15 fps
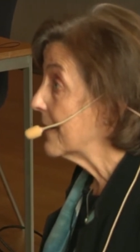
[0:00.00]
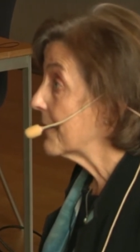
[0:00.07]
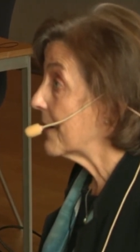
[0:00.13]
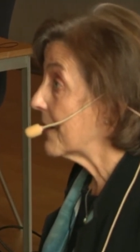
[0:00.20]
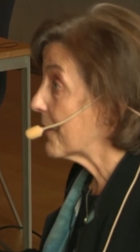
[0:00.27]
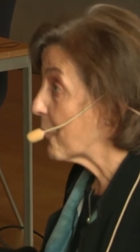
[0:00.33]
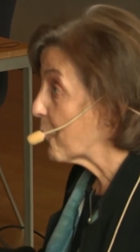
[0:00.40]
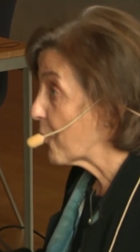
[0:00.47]

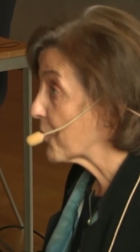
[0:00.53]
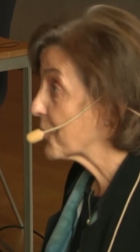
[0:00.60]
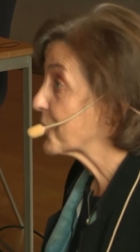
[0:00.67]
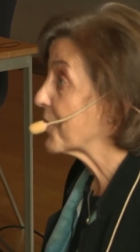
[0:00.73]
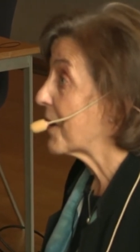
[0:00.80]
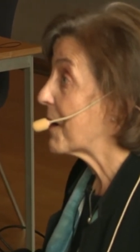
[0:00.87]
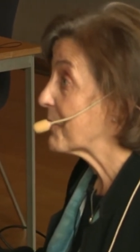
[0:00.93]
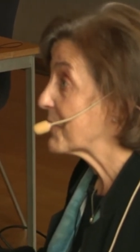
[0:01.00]
uh,
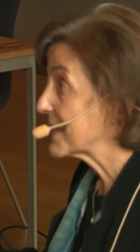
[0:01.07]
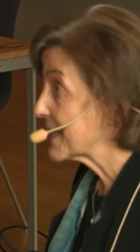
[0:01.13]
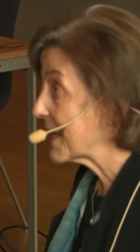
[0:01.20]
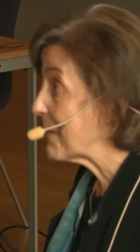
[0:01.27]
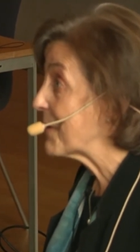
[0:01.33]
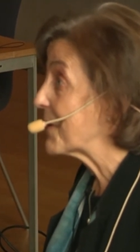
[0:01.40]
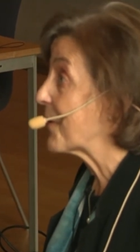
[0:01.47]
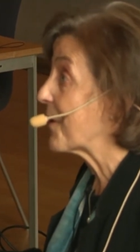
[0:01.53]
workshops,
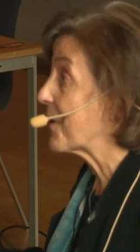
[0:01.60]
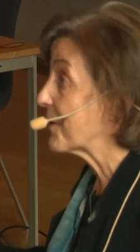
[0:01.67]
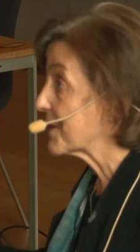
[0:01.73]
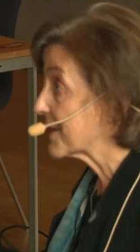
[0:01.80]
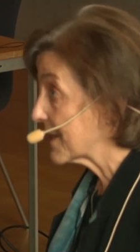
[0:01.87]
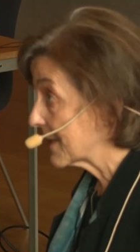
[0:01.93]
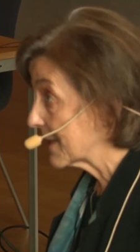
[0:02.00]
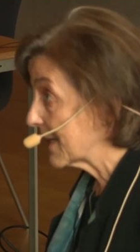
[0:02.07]

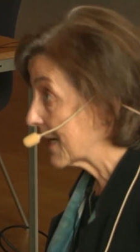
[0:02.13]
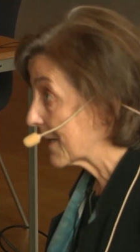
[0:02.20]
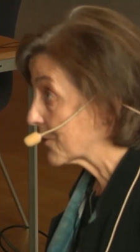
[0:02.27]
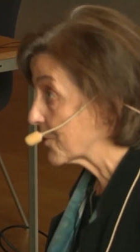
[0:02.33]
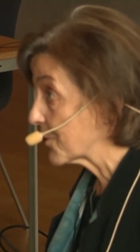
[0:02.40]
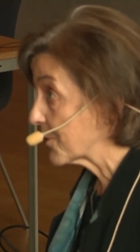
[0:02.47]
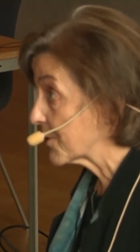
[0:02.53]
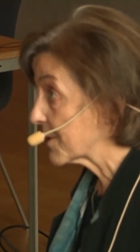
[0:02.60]
seminars, and
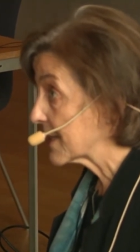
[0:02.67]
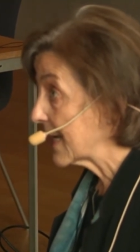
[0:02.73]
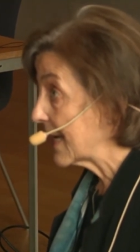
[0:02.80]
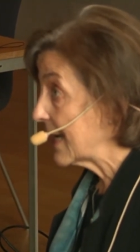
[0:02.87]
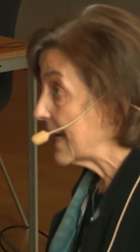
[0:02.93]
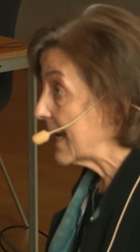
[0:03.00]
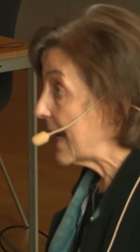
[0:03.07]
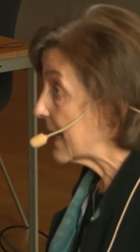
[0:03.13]
lectures.
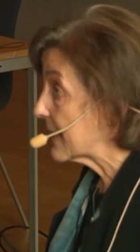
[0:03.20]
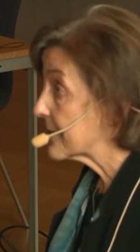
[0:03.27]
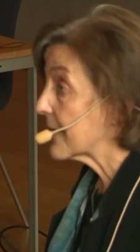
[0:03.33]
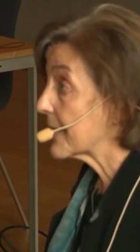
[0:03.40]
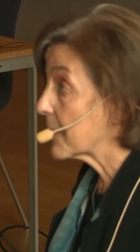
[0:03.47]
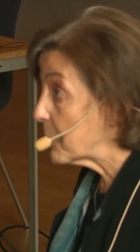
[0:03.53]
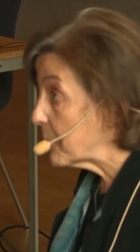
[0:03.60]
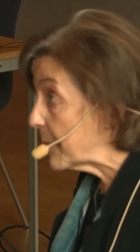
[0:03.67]
And it's
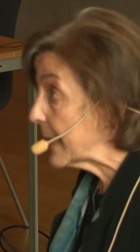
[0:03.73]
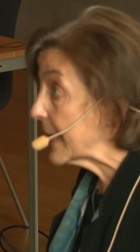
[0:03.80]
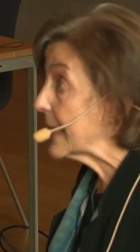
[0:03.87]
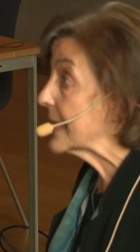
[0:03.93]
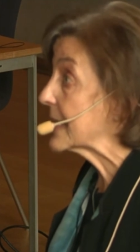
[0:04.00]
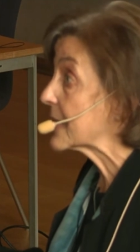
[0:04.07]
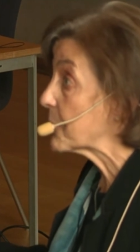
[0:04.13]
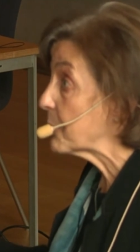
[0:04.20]
like a
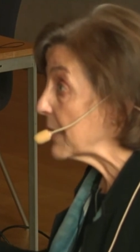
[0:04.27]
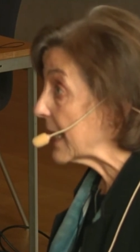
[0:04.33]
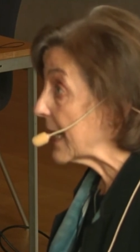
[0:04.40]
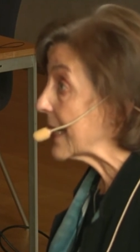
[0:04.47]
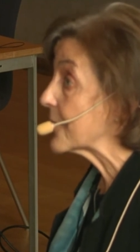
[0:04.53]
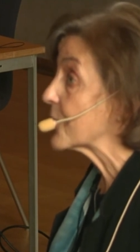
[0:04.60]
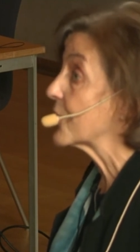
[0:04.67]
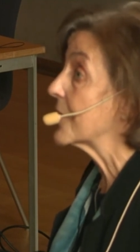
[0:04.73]
big,
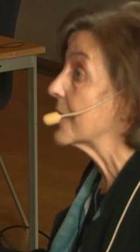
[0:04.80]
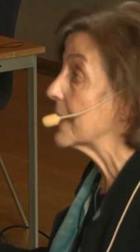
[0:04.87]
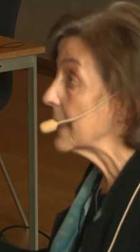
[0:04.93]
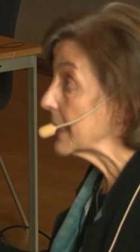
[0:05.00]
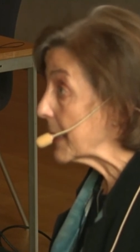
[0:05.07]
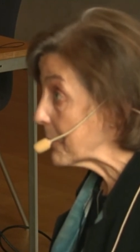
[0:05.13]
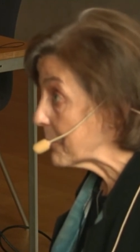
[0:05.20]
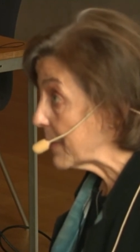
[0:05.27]
splashy
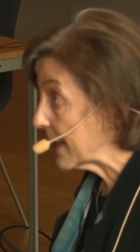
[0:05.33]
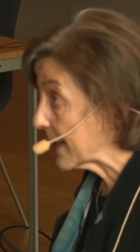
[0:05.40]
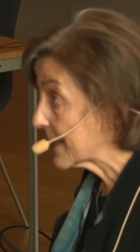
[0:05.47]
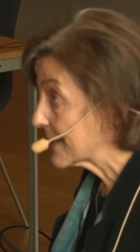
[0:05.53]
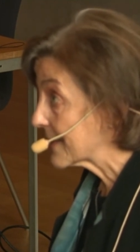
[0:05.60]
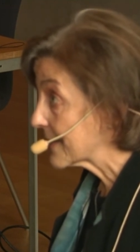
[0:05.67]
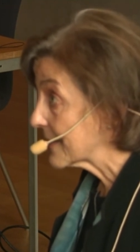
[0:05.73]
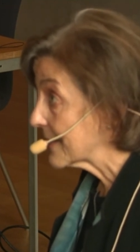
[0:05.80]

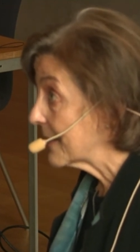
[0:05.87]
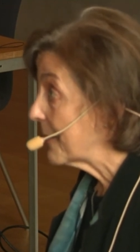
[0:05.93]
Olympics.